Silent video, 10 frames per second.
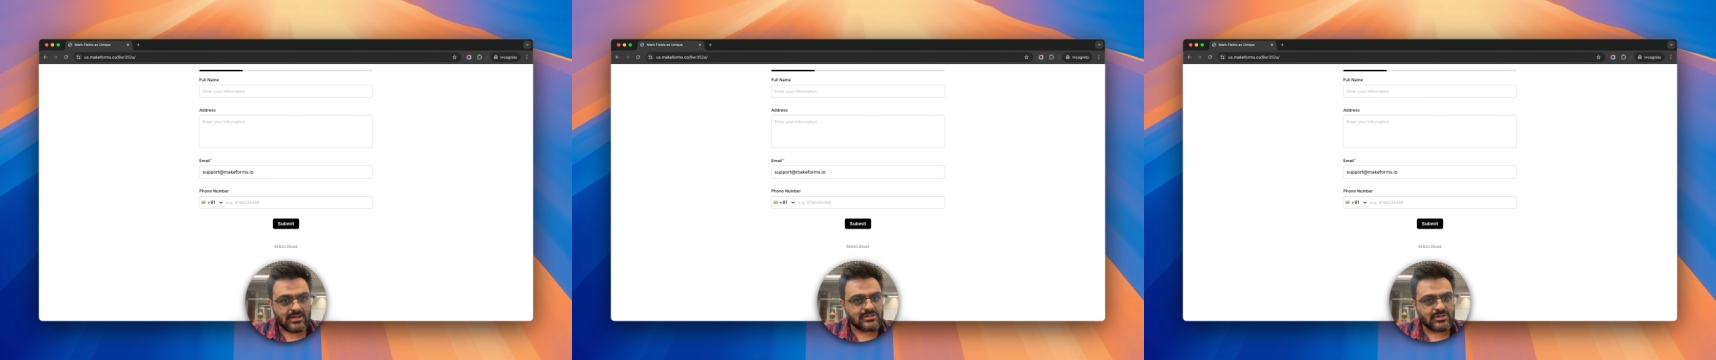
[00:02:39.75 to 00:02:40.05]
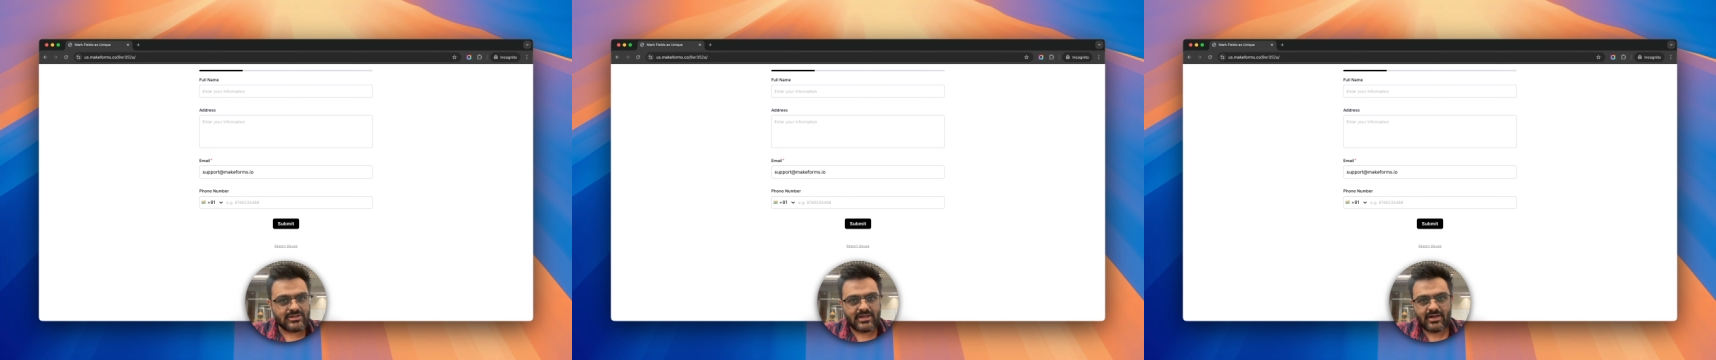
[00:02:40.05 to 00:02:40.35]

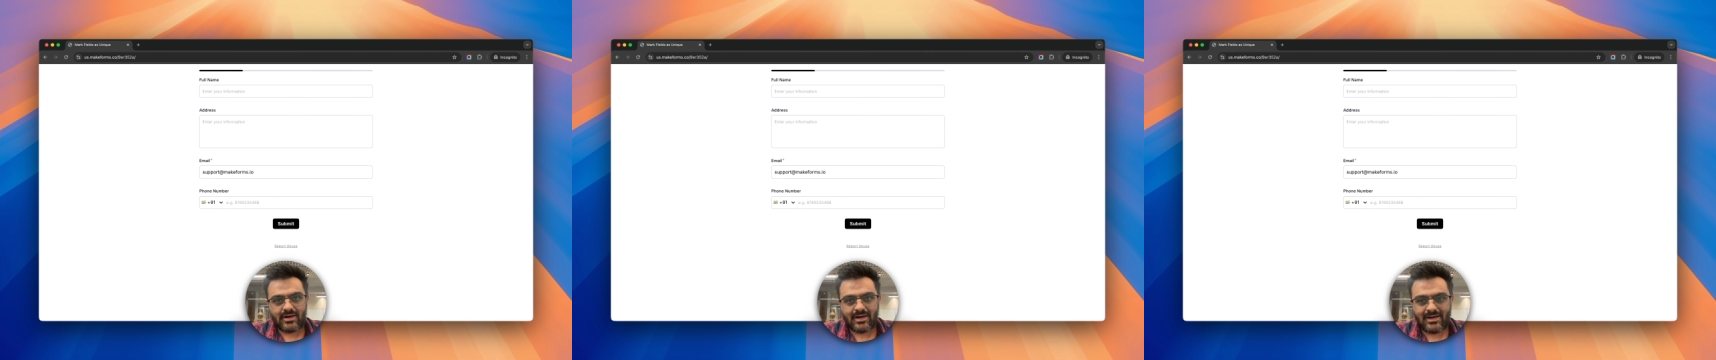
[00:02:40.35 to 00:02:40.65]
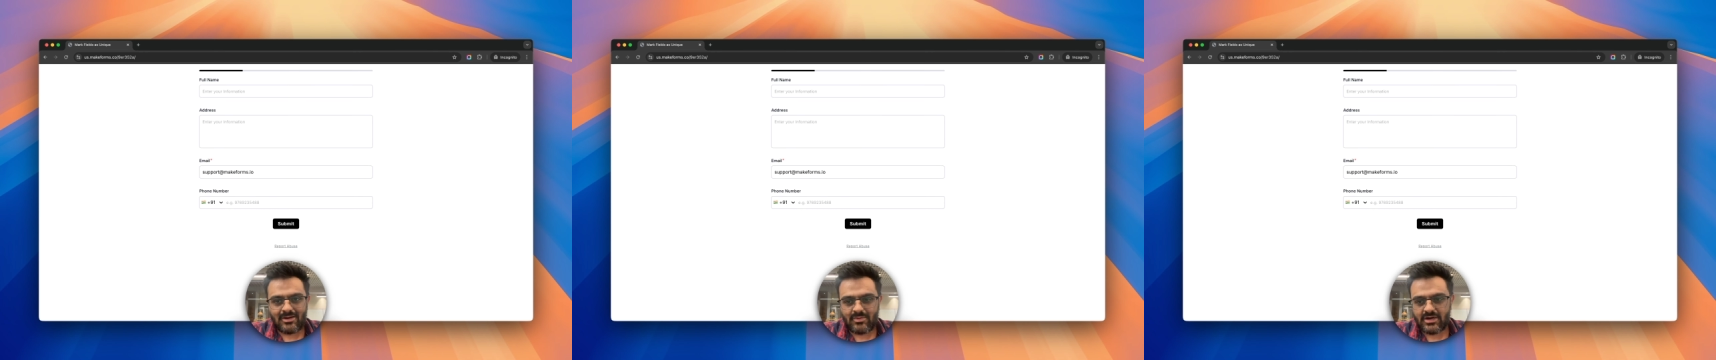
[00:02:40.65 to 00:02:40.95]
So there are
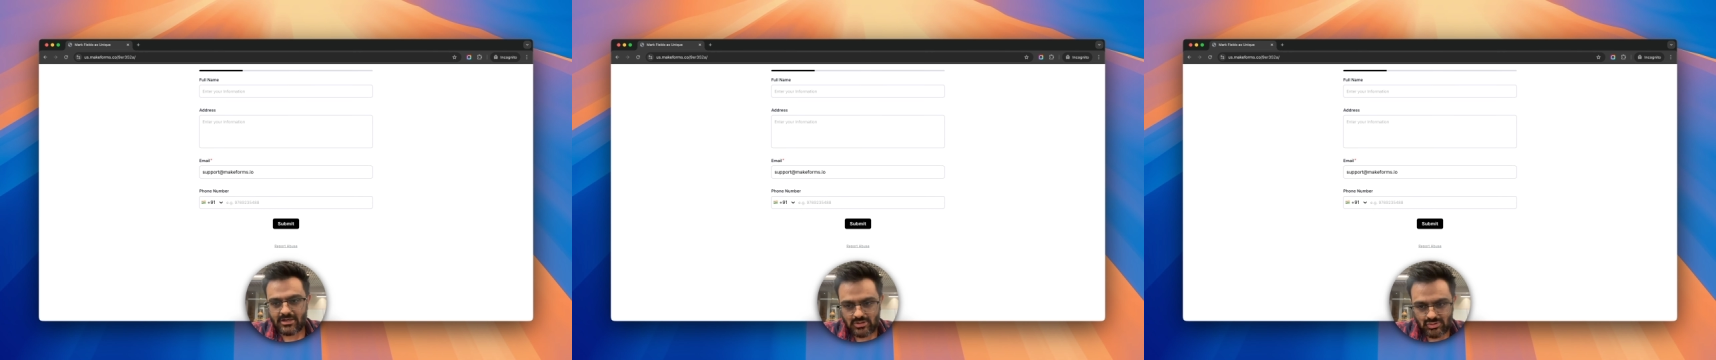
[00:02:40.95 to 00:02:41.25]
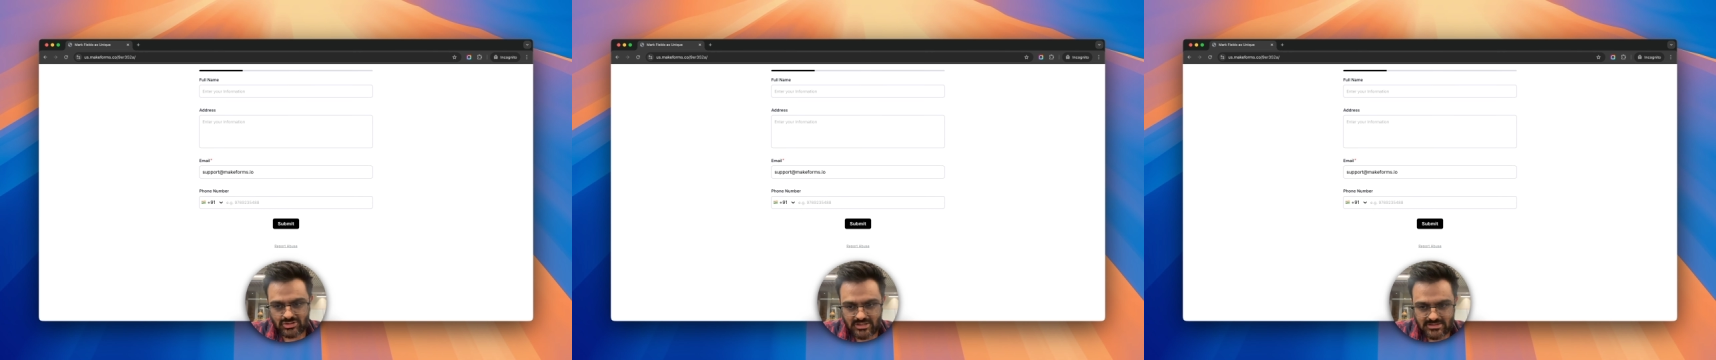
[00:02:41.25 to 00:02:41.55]
unlimited
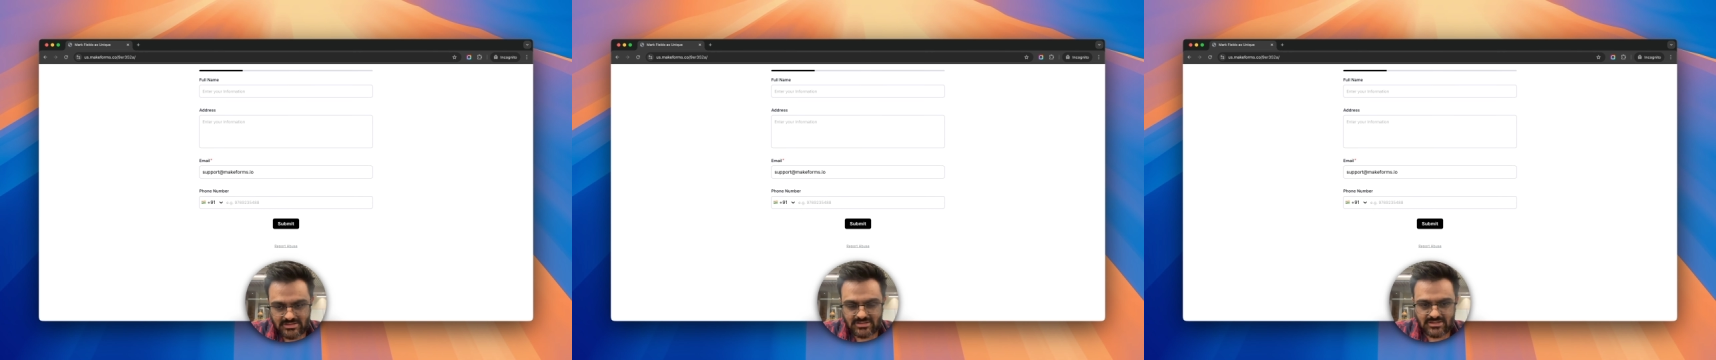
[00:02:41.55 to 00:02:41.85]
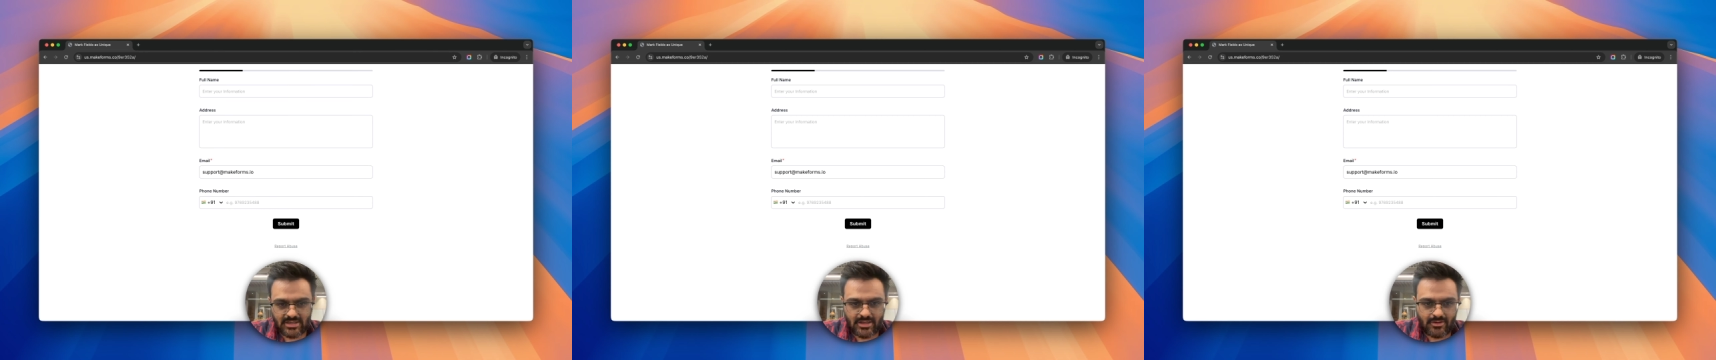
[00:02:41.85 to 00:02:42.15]
use cases
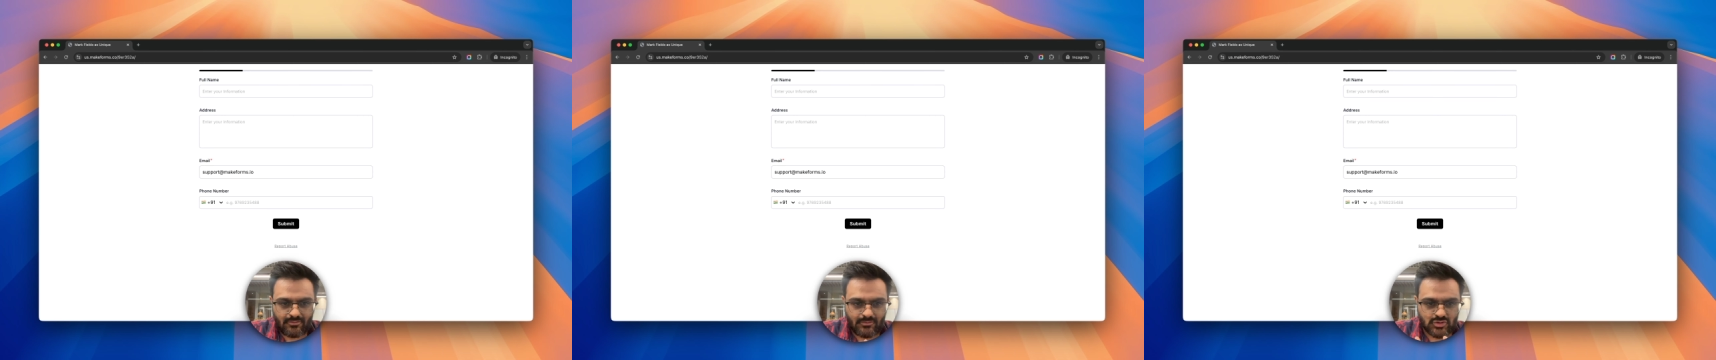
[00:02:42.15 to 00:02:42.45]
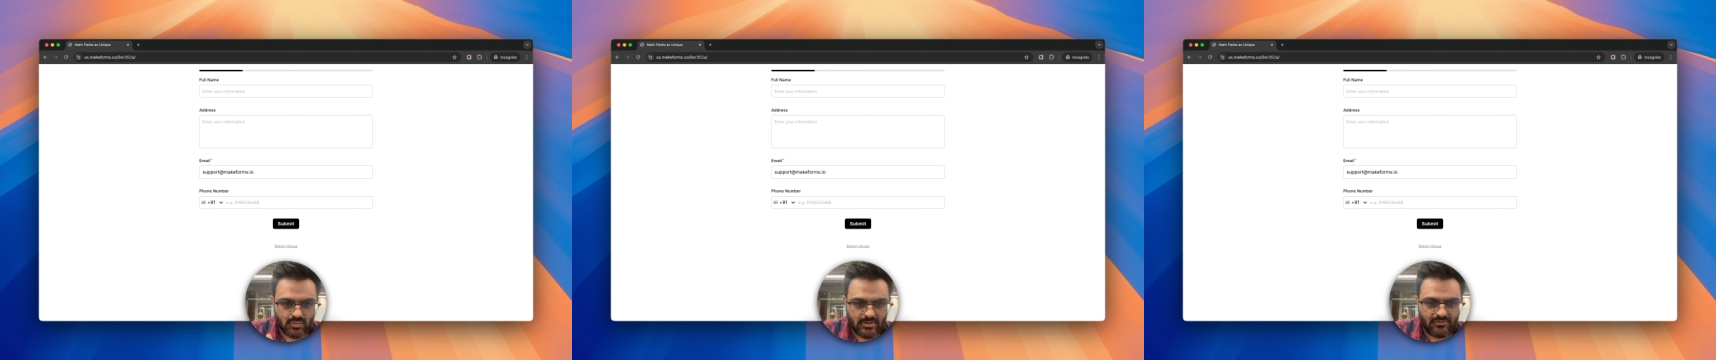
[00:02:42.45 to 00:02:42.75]

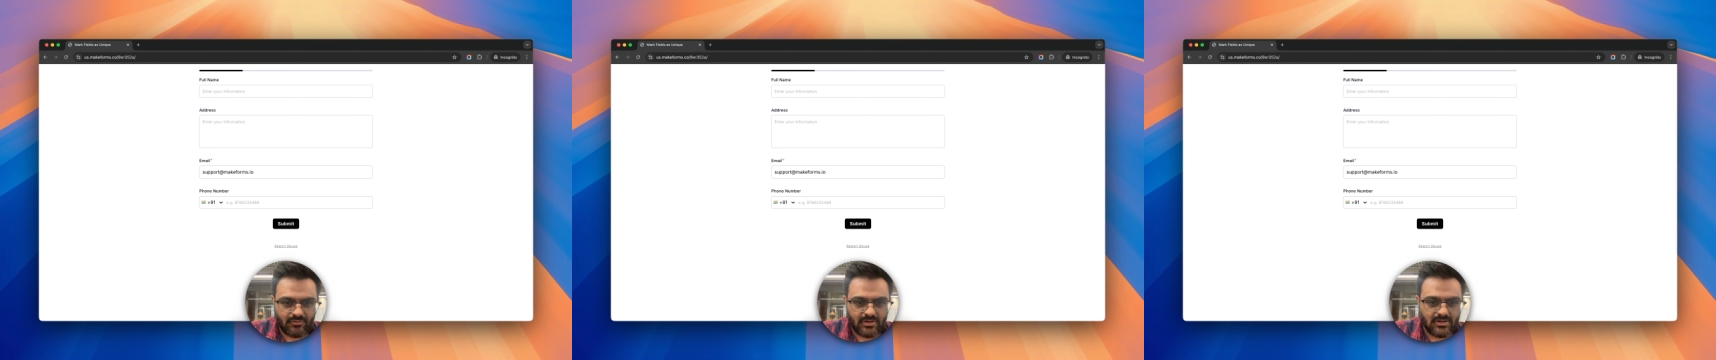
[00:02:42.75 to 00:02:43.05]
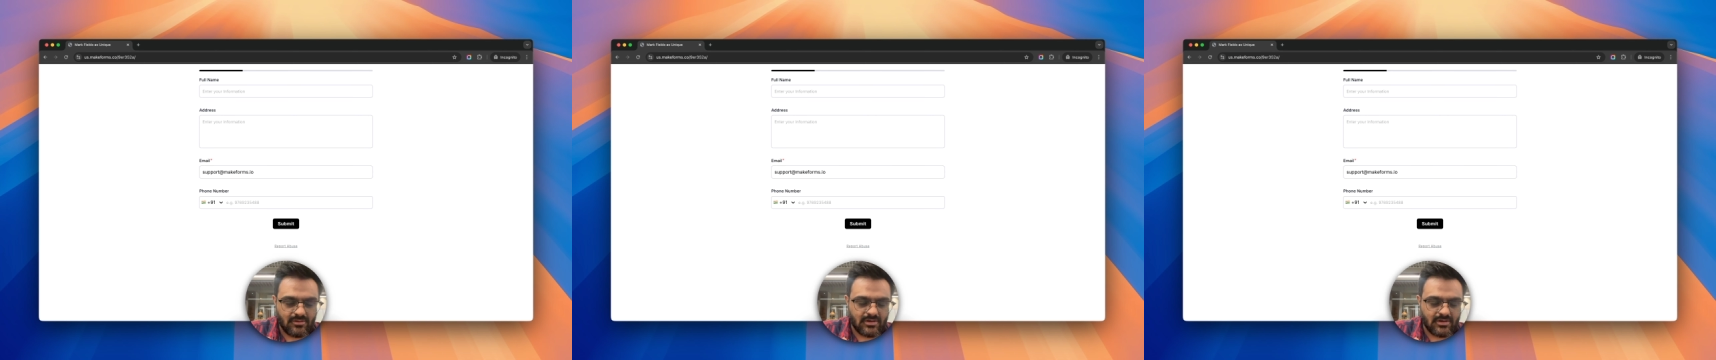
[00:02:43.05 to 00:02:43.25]
which we feel